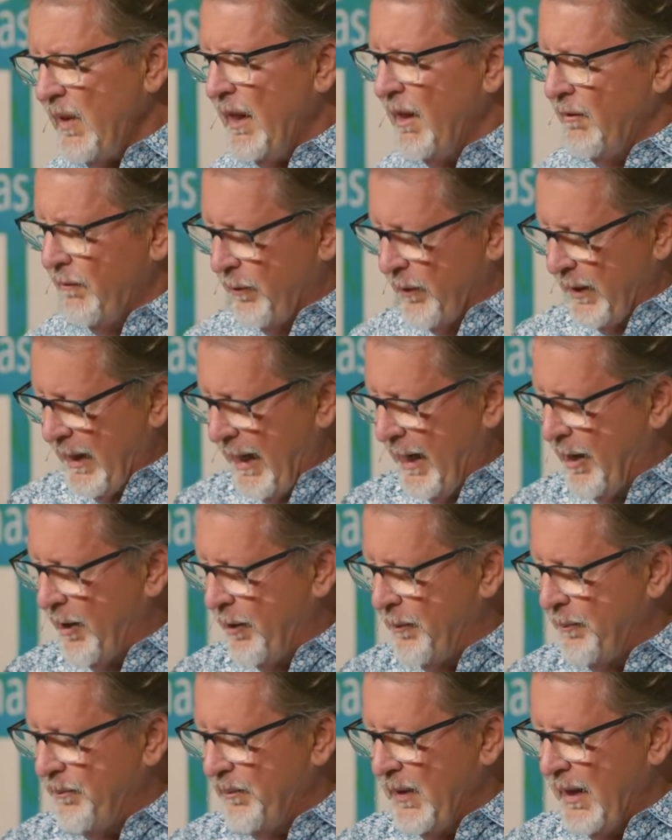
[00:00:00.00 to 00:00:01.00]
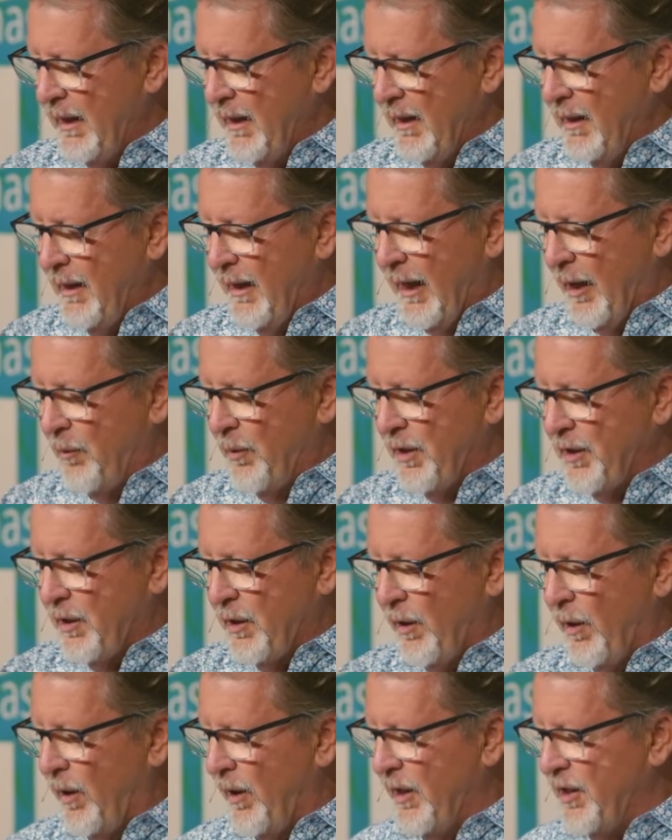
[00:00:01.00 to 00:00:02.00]
For now, I want to
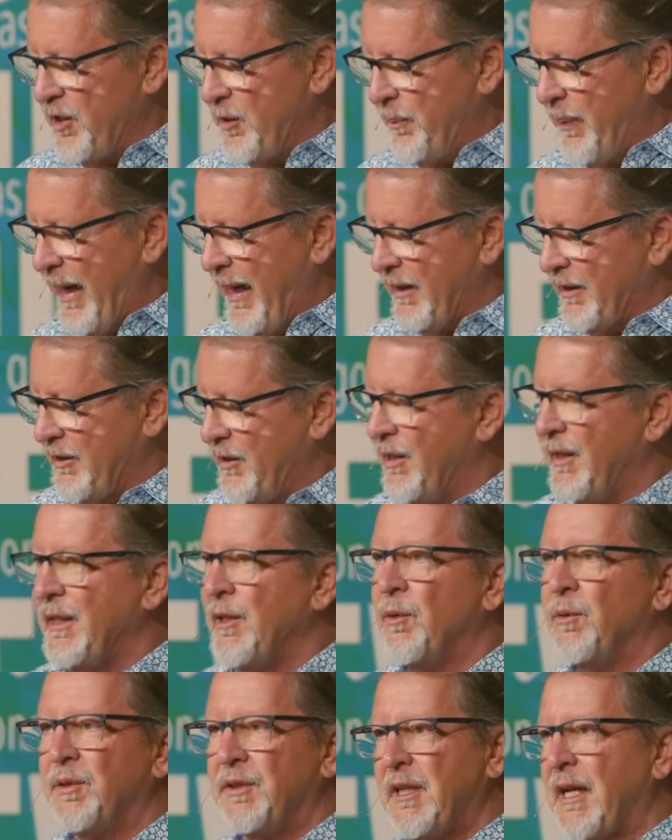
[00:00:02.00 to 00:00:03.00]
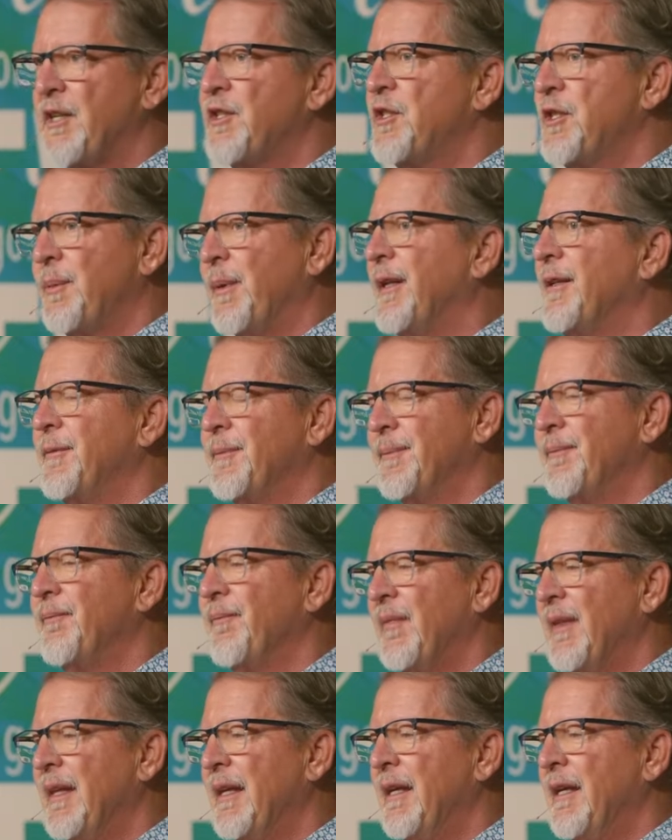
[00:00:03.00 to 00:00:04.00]
call us back to the Old Testament.
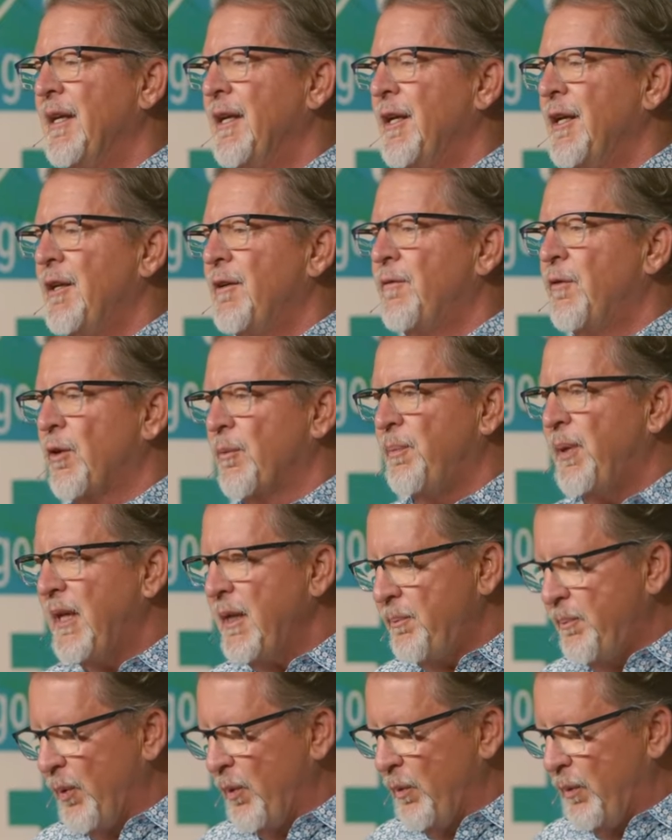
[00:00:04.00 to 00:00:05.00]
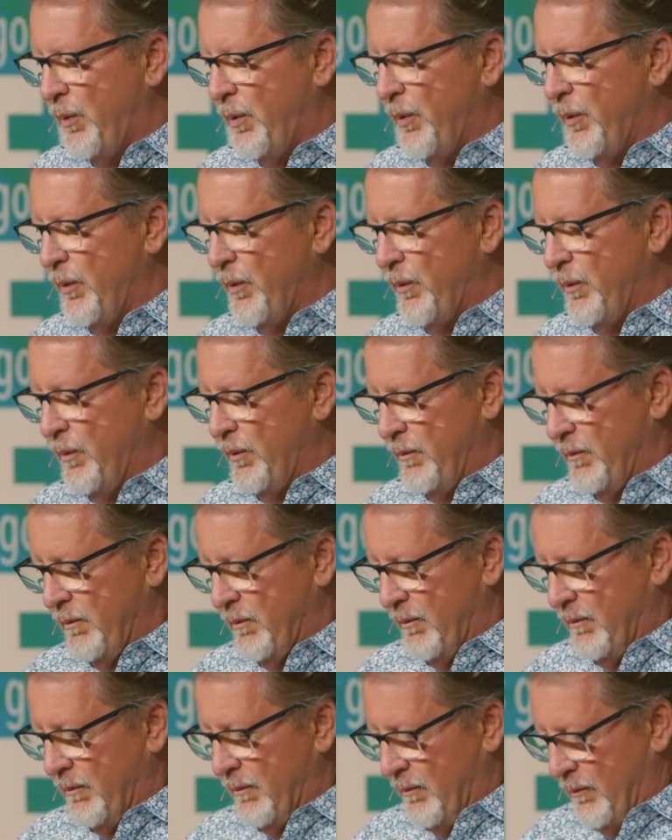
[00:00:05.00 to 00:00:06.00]
For people who
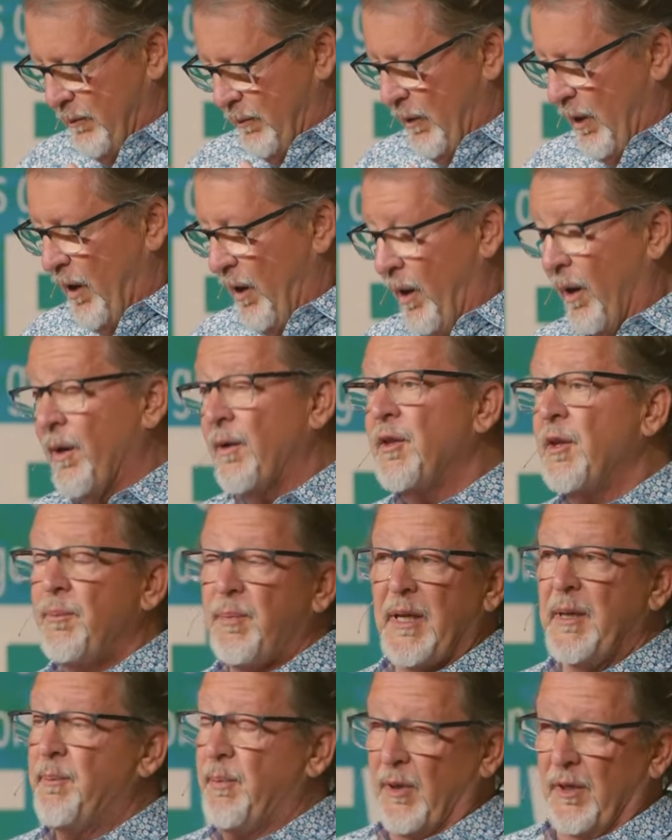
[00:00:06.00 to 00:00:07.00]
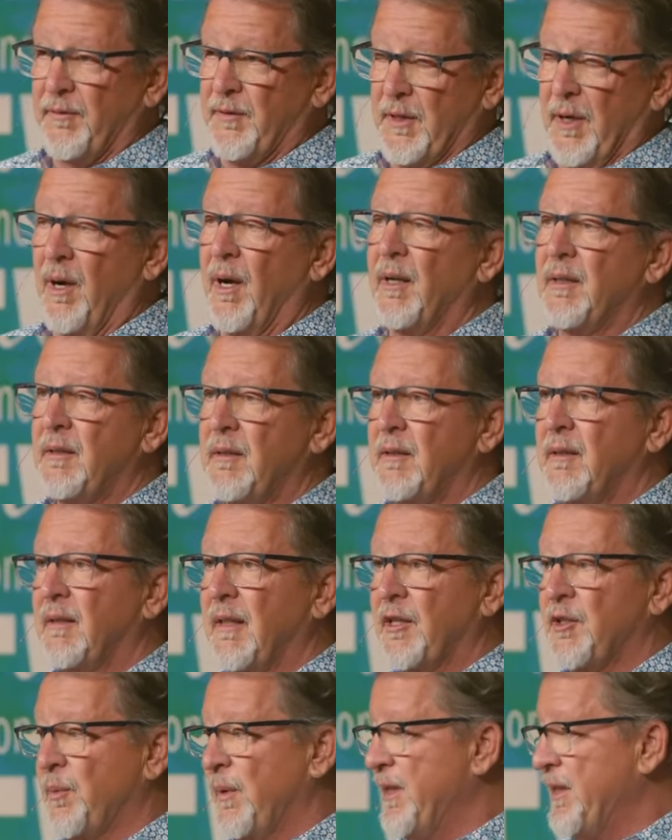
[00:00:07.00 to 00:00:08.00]
are the people of God,
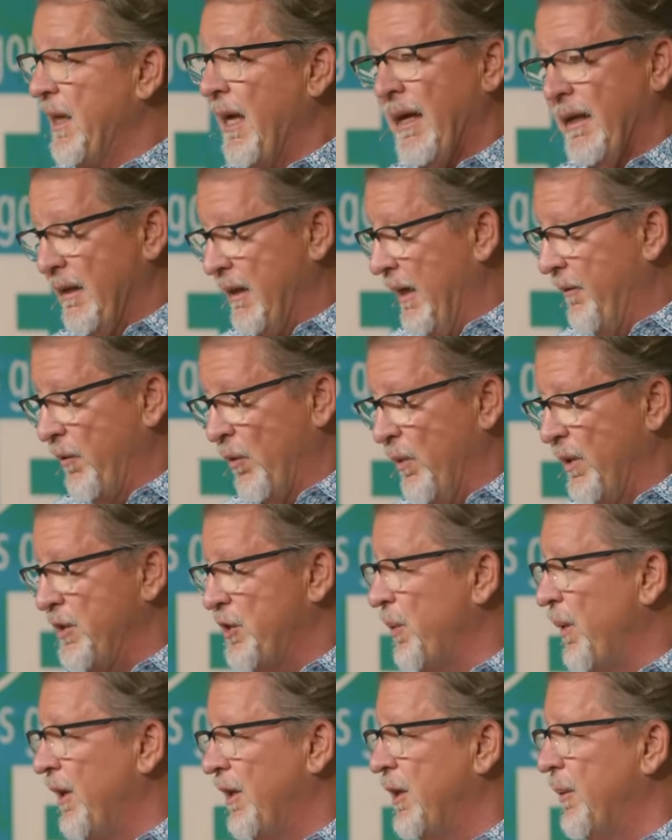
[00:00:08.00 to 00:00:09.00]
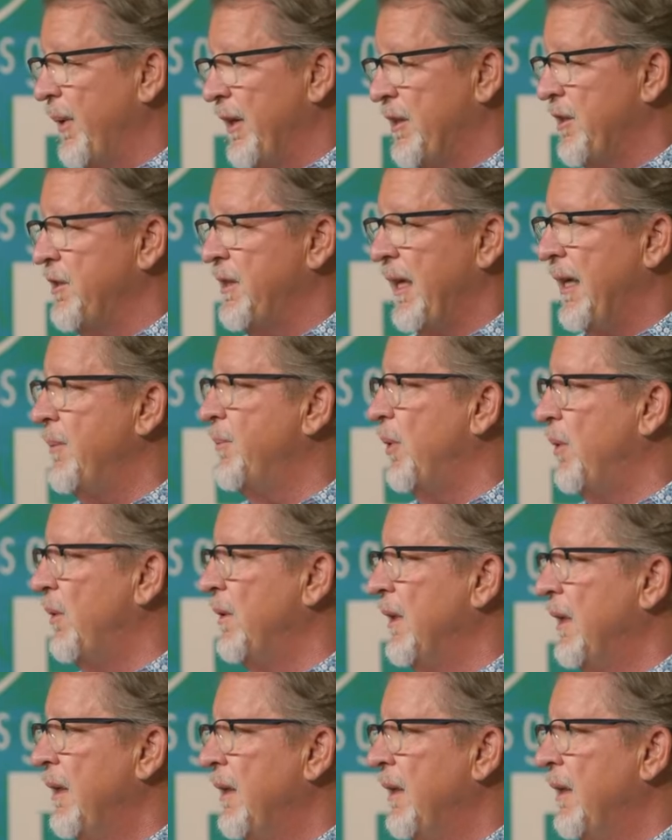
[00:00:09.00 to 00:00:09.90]
as we said, everyone's welcome at the table.